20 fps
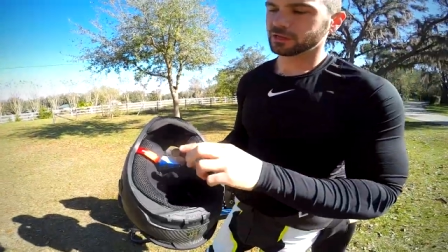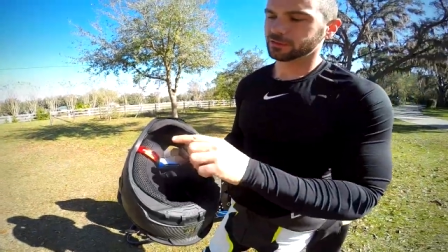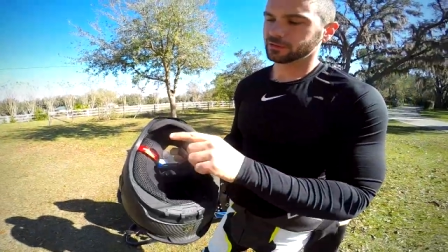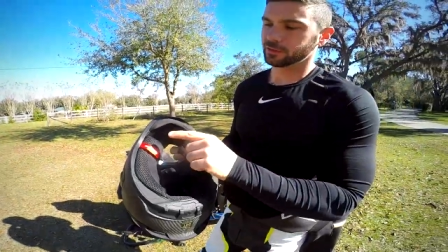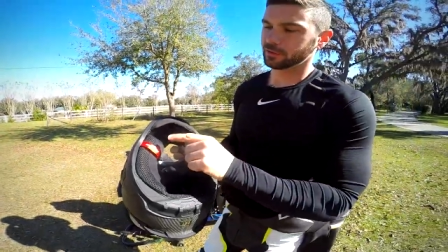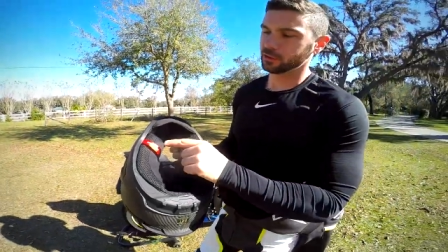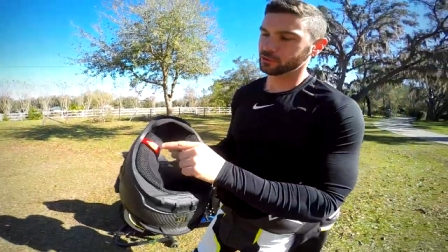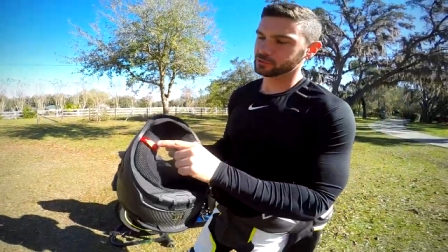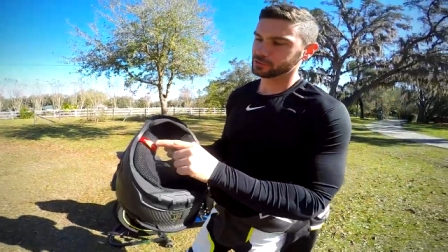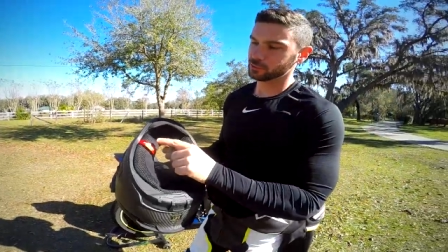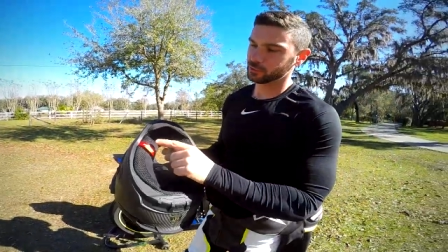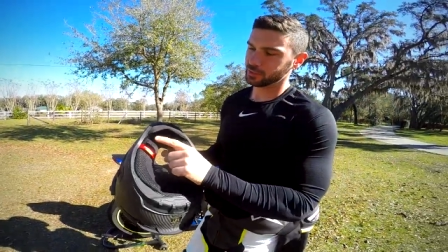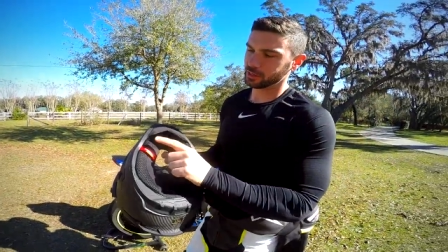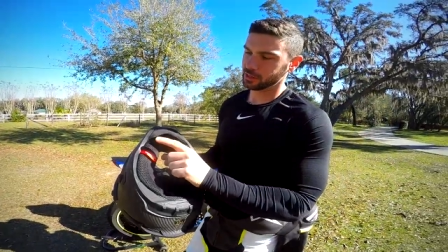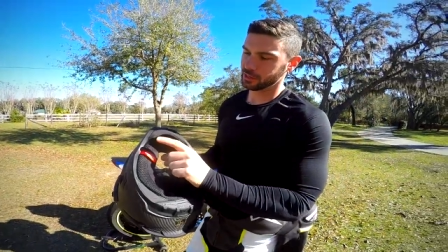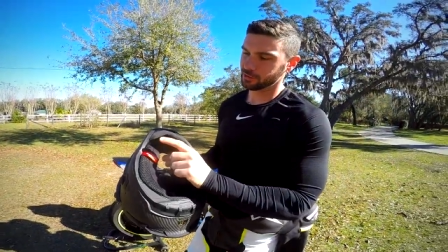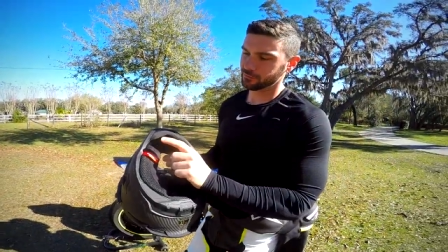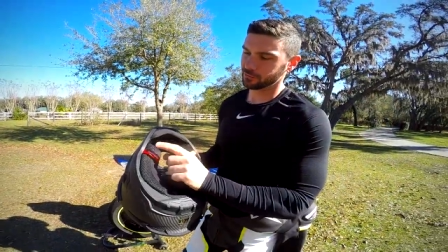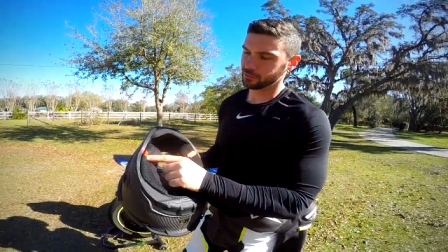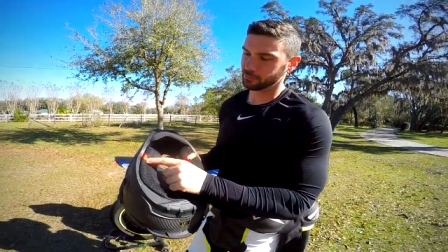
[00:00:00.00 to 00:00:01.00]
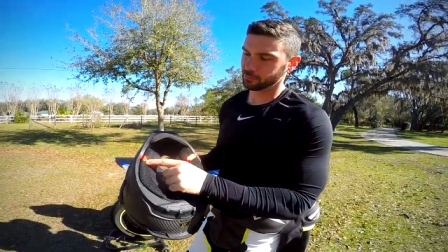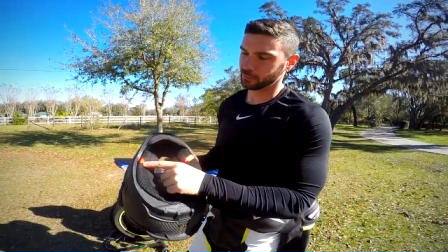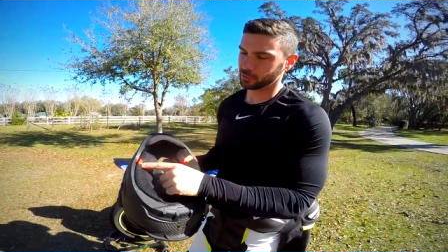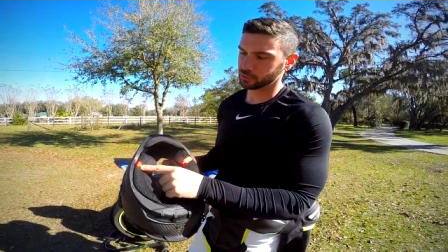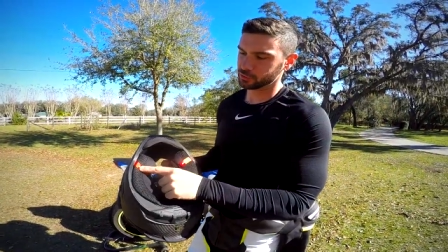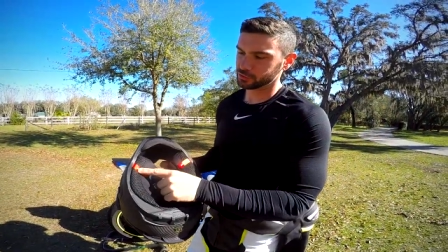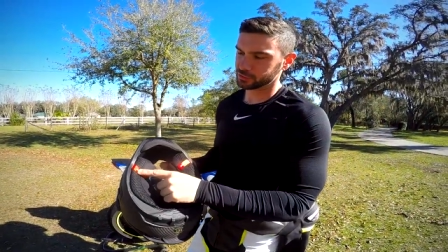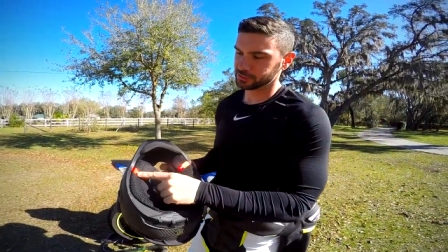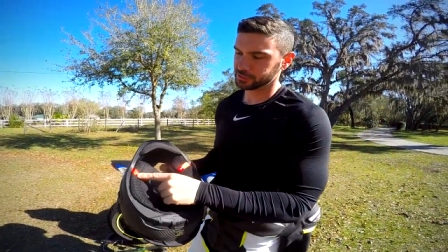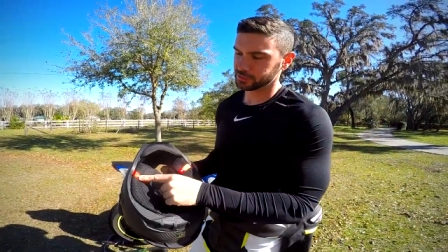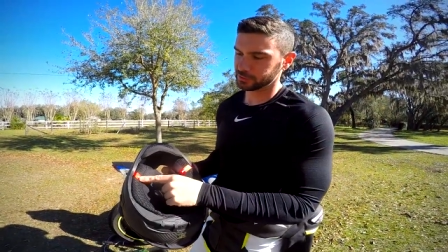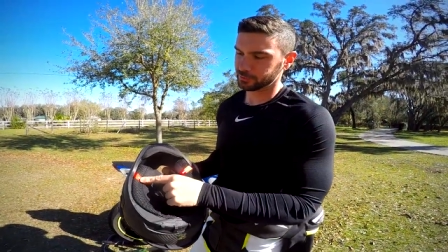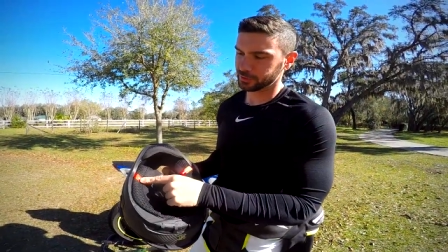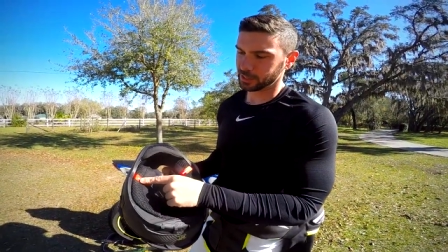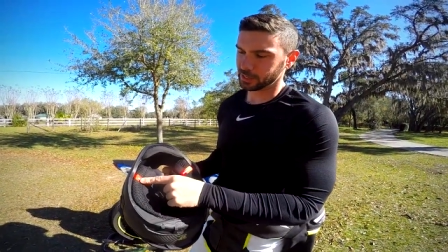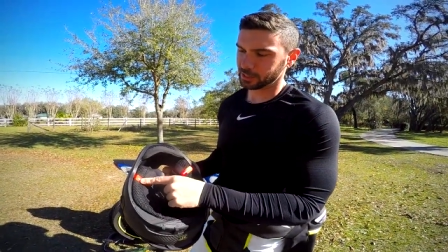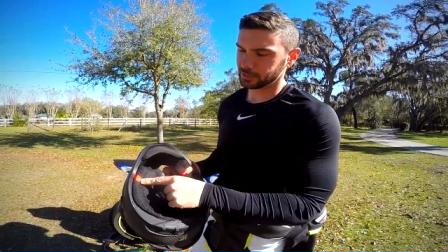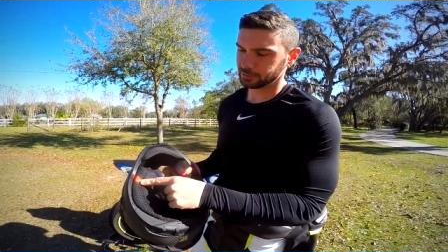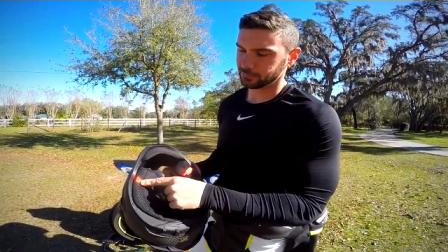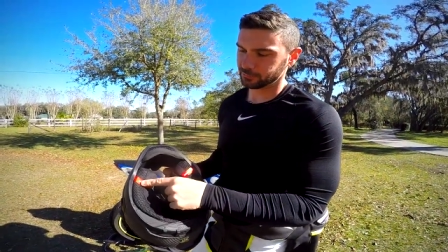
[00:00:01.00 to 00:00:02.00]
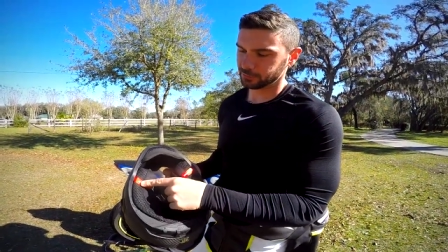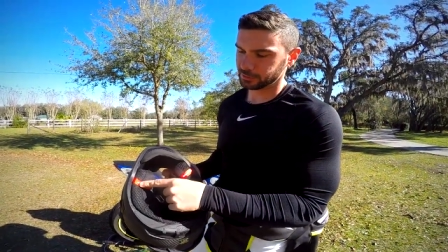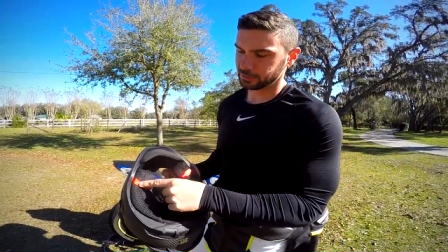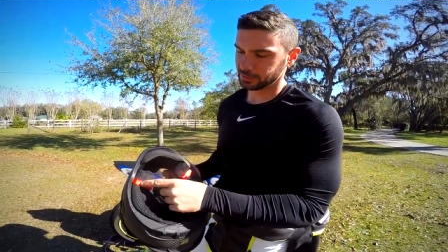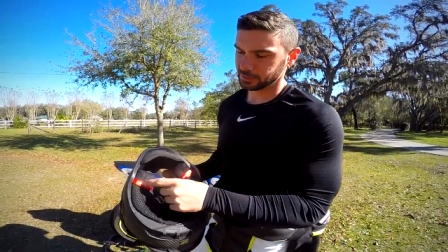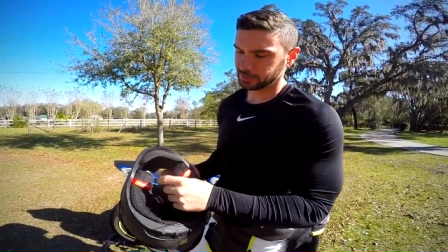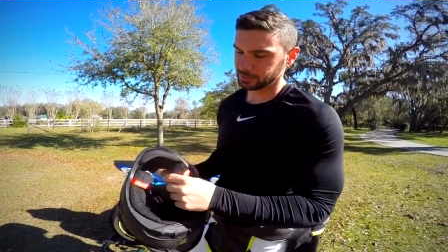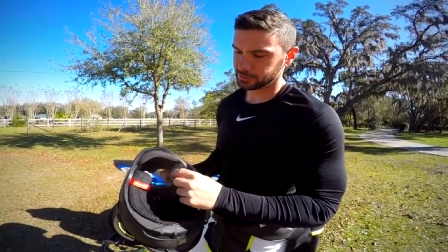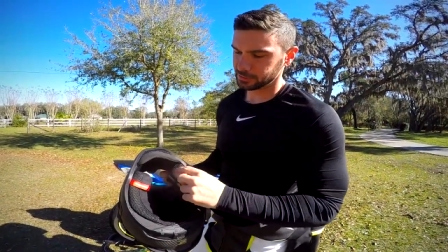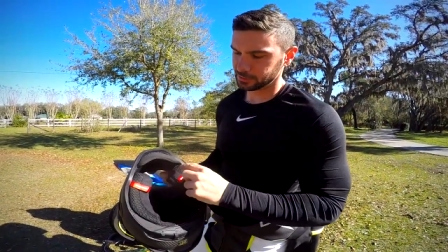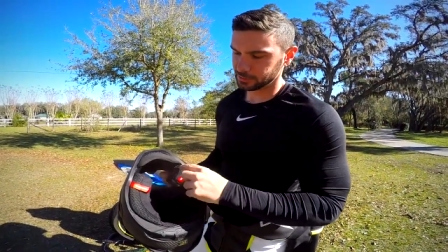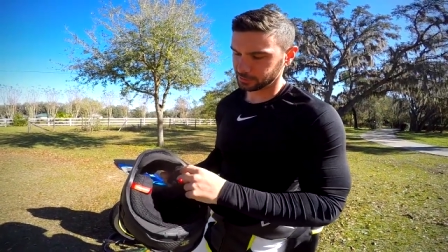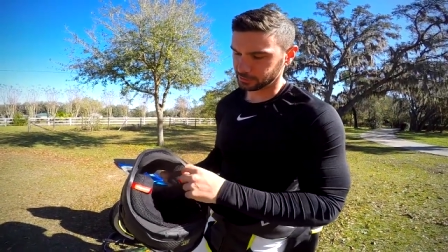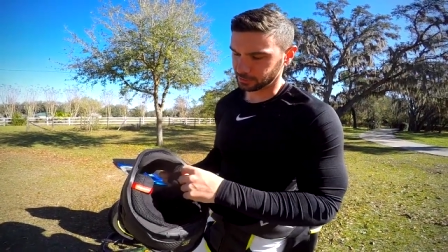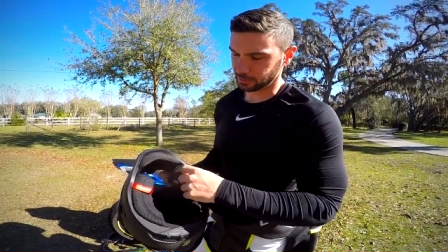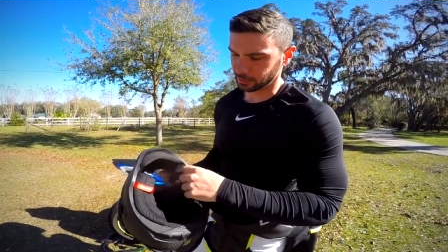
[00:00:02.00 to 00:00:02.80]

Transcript: They also have emergency padding release.